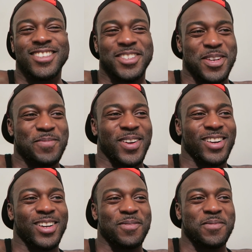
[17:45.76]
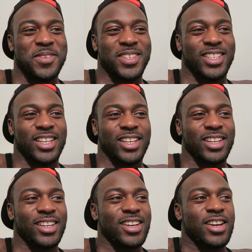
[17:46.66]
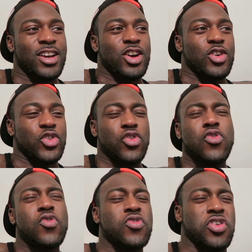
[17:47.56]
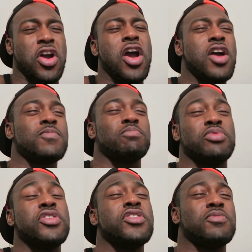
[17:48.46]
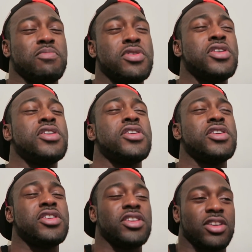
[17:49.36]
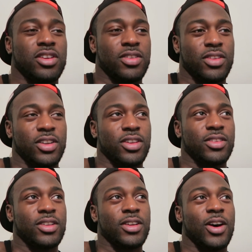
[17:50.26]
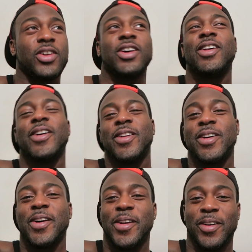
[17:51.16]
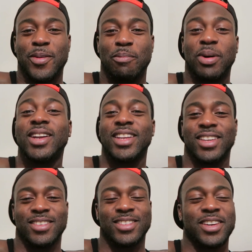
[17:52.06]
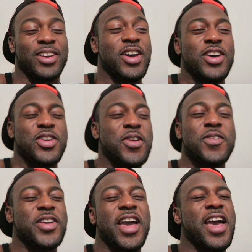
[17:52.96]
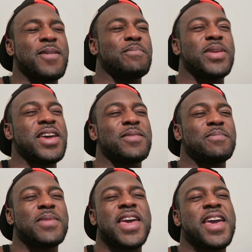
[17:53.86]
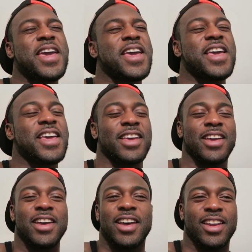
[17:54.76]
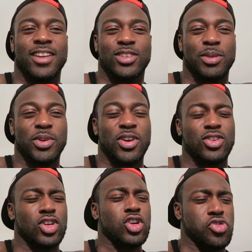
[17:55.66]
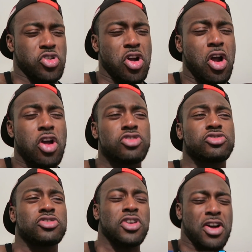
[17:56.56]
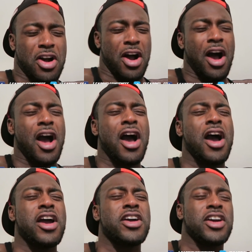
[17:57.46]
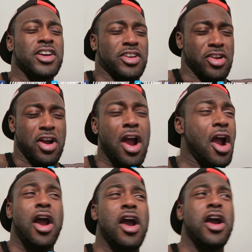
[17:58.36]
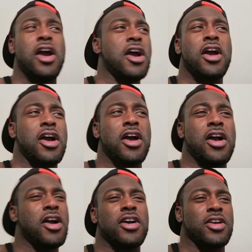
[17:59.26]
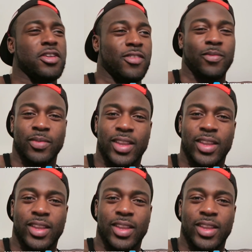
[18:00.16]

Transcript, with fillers: Sherman Klump is like you can't beat me. Oh no no no no, buddy! It's like you can't beat me, and then Sherman goes, "Yes, I can."